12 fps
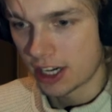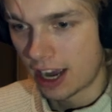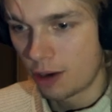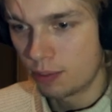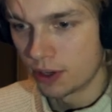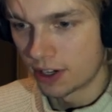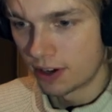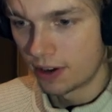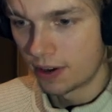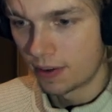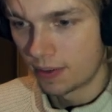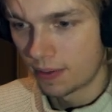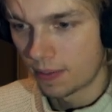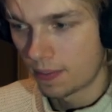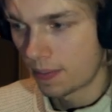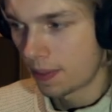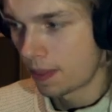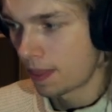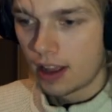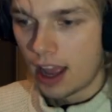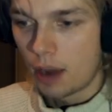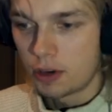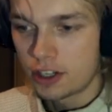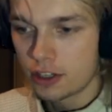output.
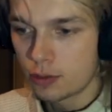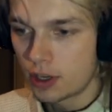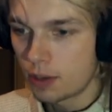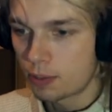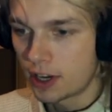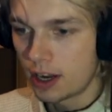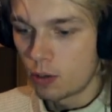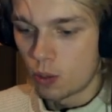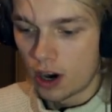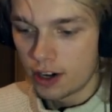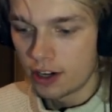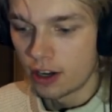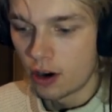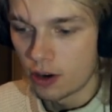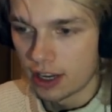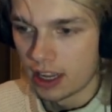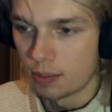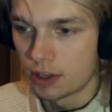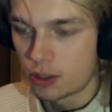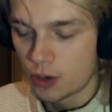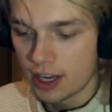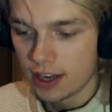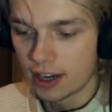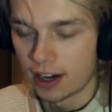And we just want to bring one node in
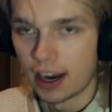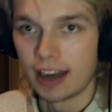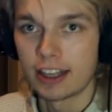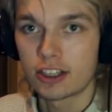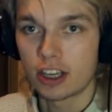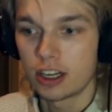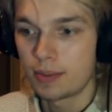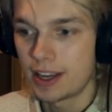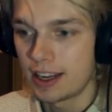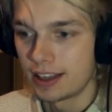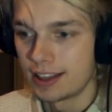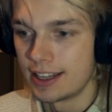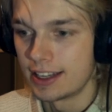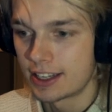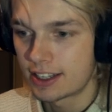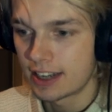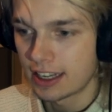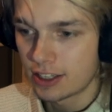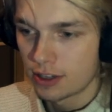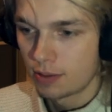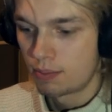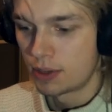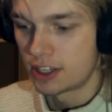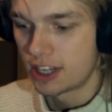between here, and it's going to be the set
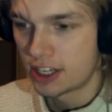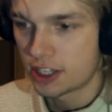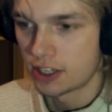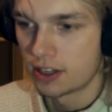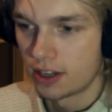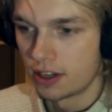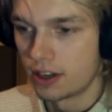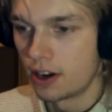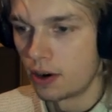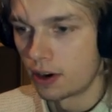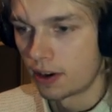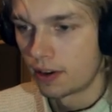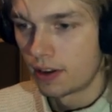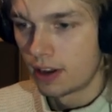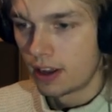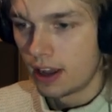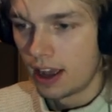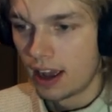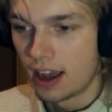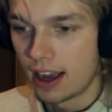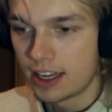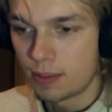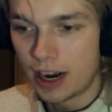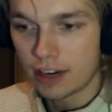position node. And
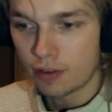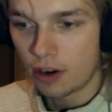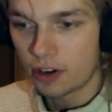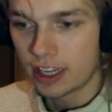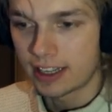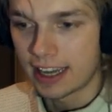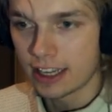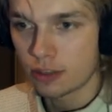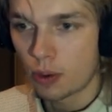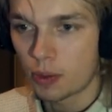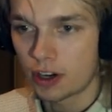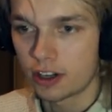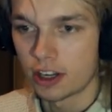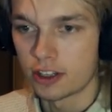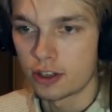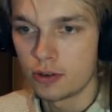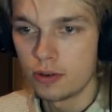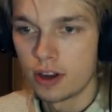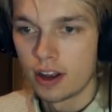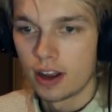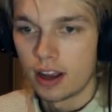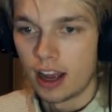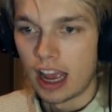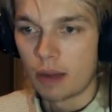you might have already guessed what we're going to do.
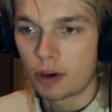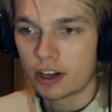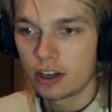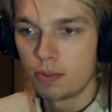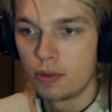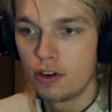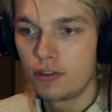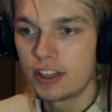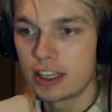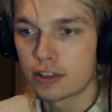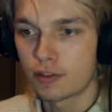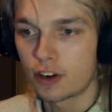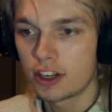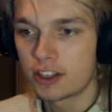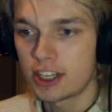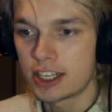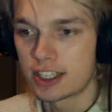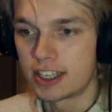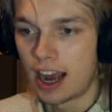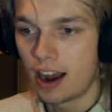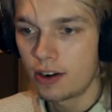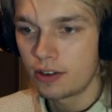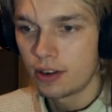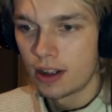We're going to move these vertices
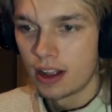down